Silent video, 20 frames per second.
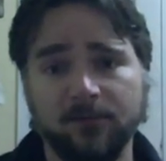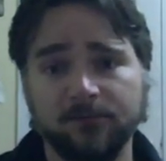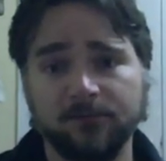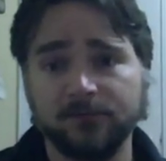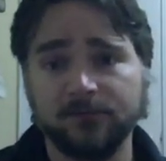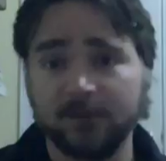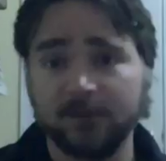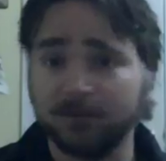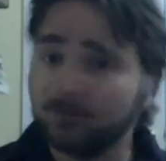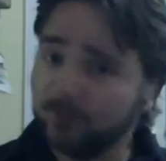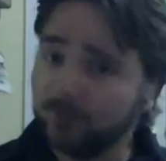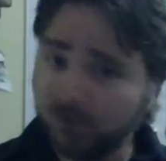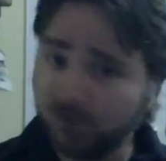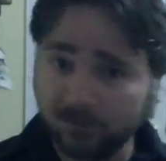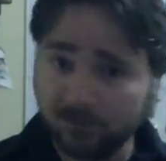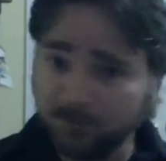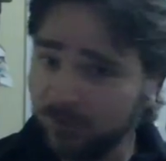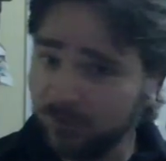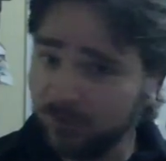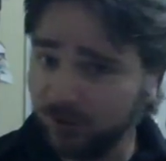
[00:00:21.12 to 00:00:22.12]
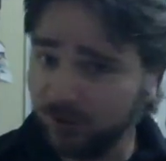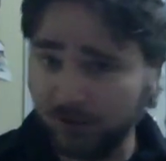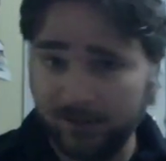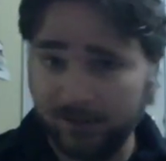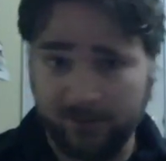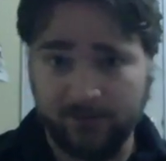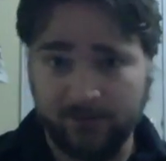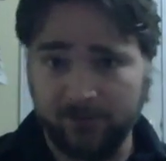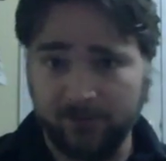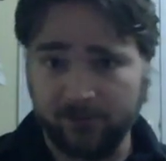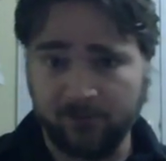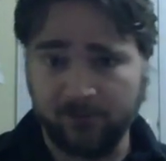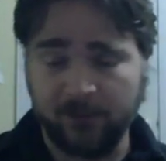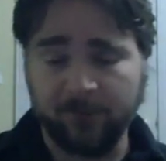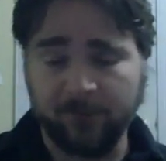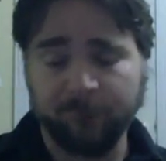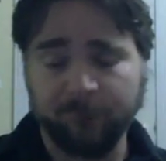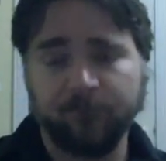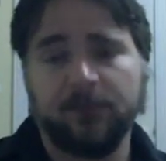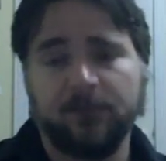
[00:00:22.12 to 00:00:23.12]
they're just machines,
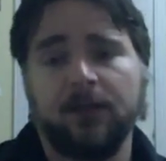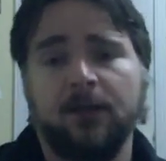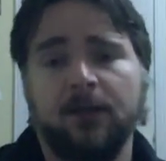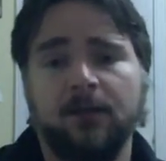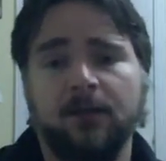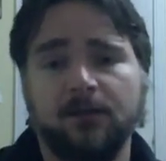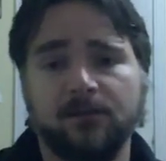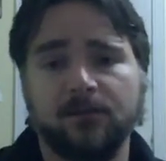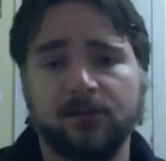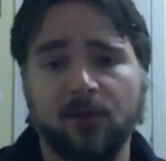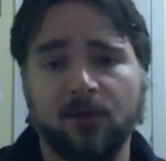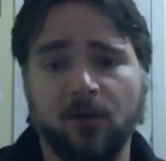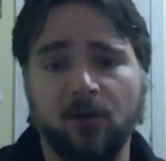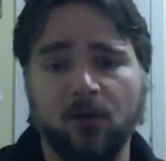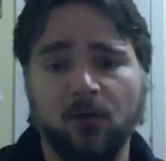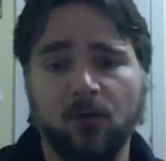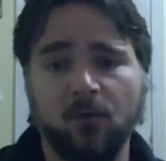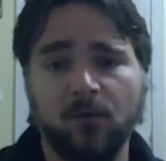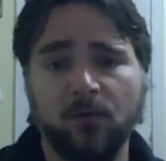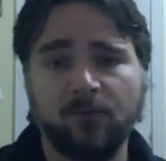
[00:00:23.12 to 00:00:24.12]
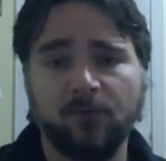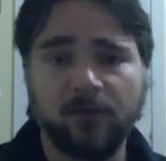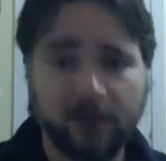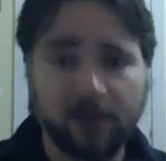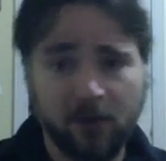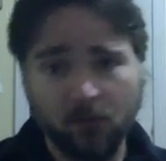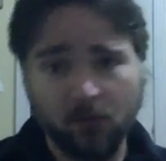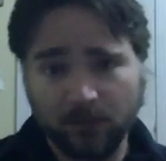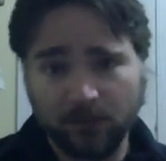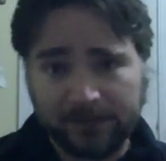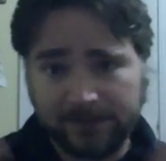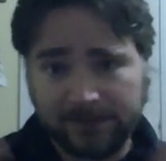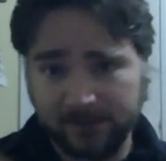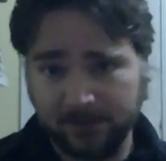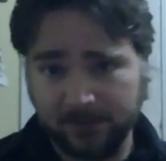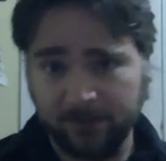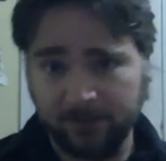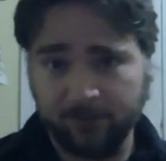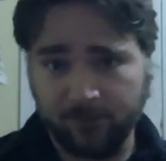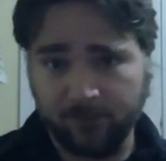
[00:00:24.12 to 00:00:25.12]
right? So if we go really
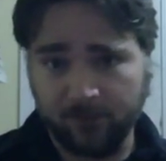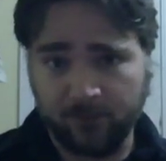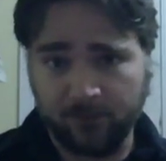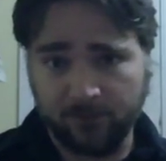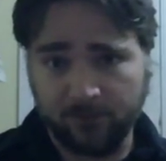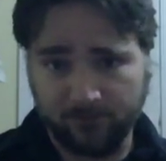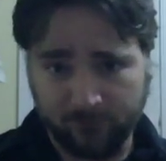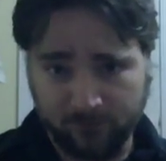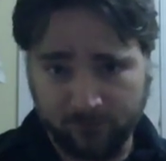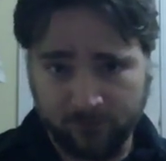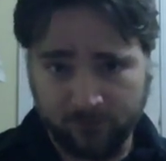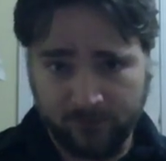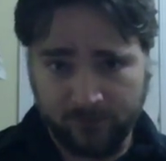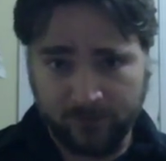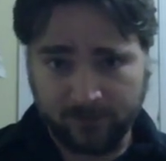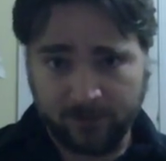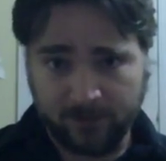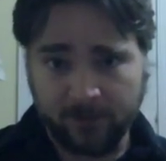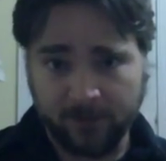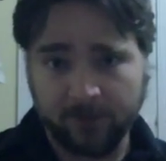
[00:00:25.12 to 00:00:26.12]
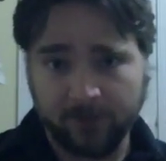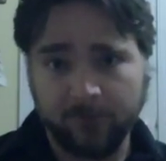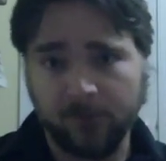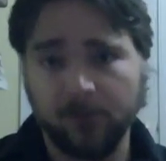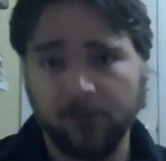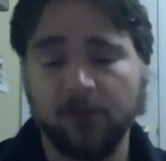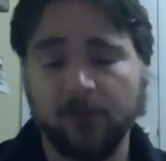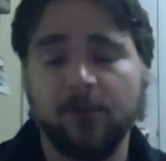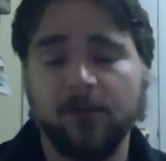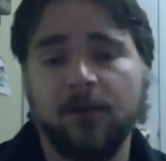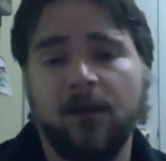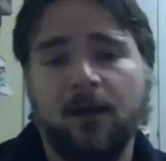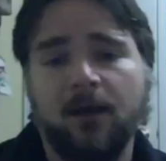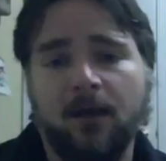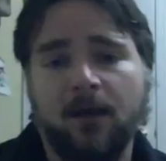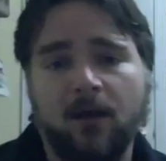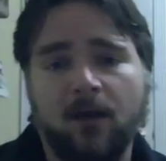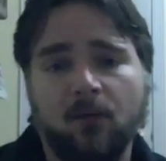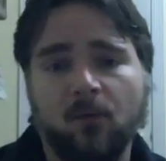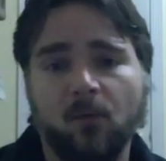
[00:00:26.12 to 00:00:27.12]
deep inside a computer,
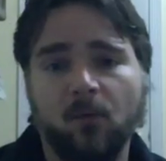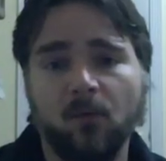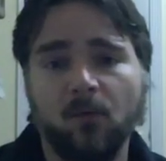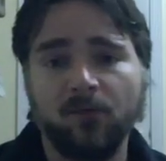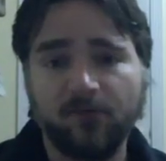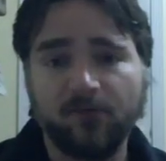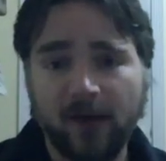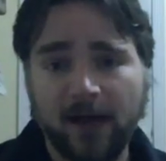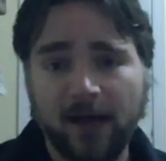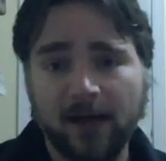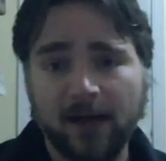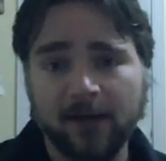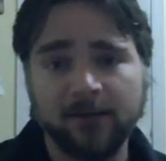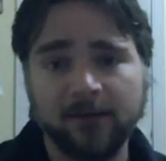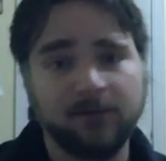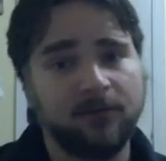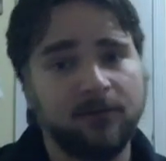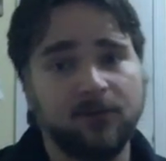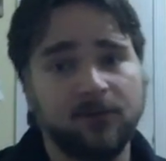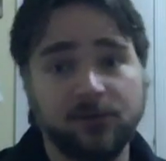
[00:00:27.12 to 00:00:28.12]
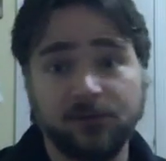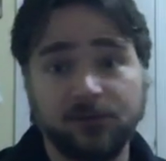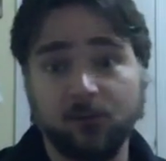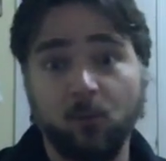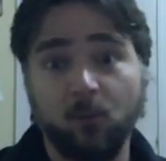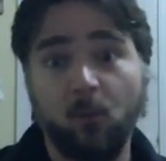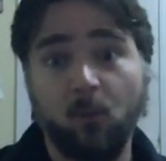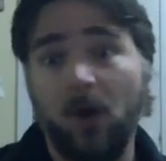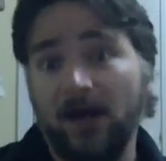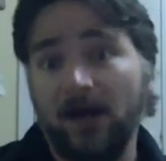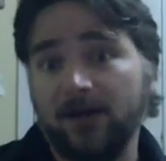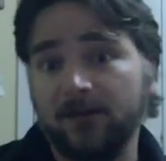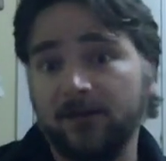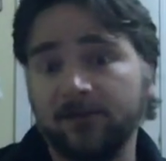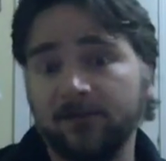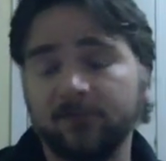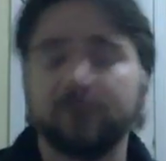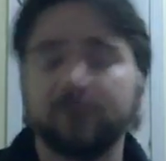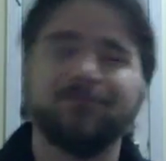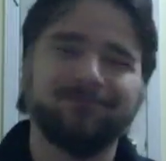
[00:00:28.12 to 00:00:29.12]
what we'll find are just
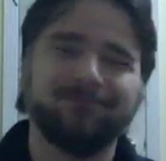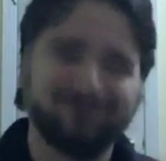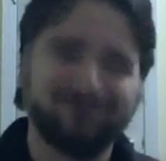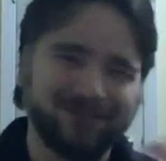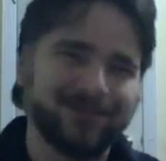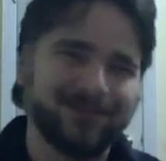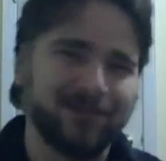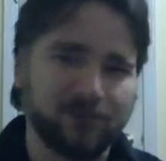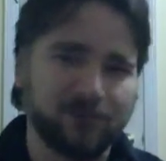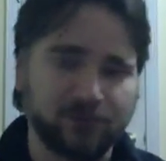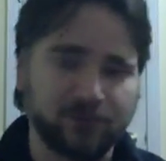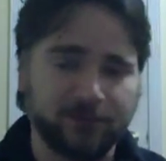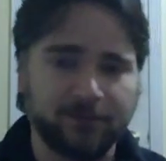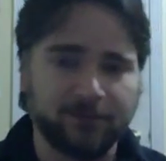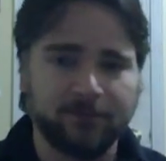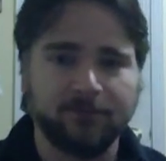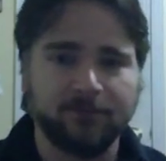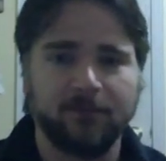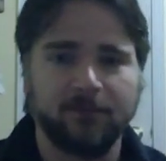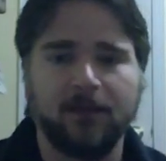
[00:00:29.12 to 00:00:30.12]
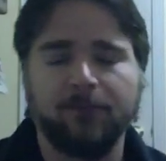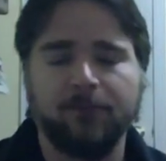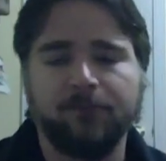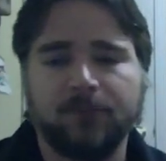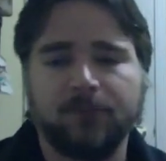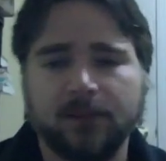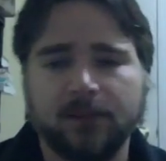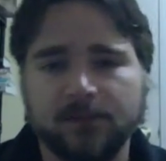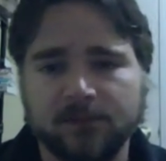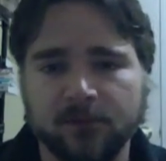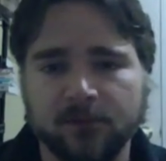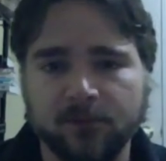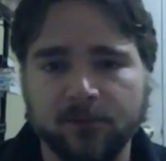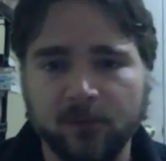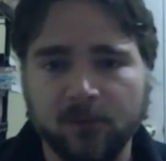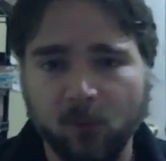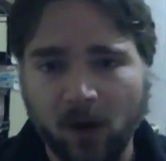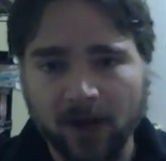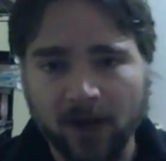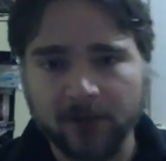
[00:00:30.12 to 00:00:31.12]
wires, essentially, right? So there'll
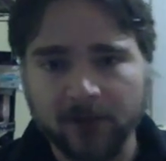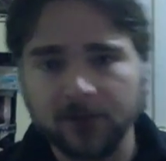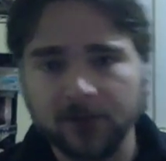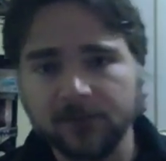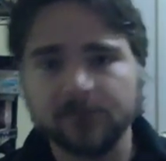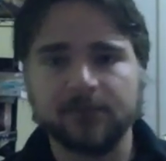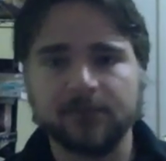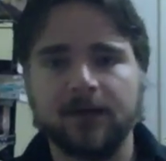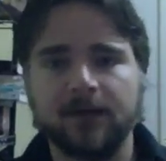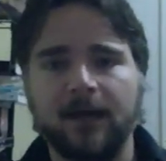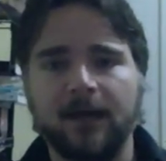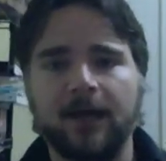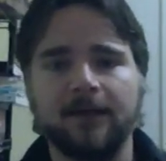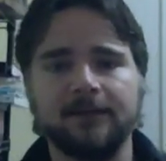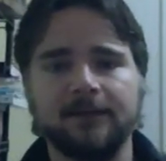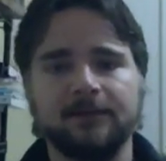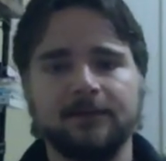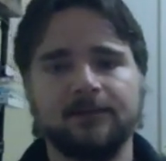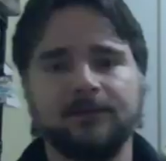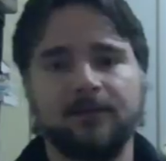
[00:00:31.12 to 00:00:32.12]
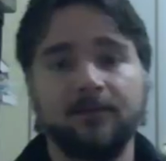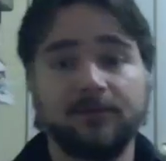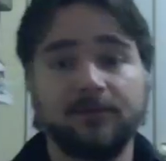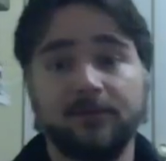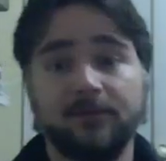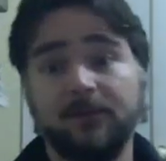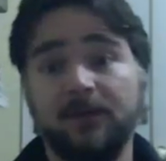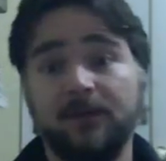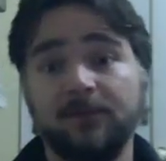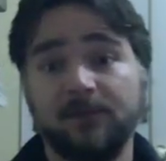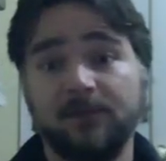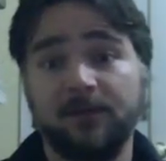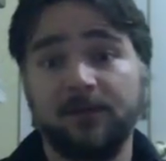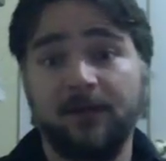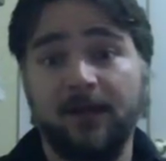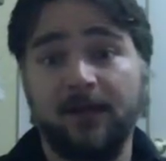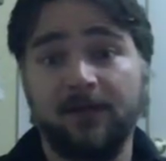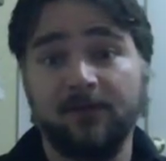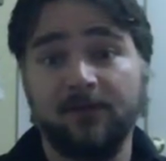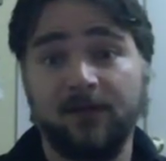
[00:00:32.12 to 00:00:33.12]
be wires, and sometimes
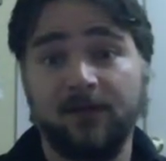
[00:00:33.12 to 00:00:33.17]
they'll have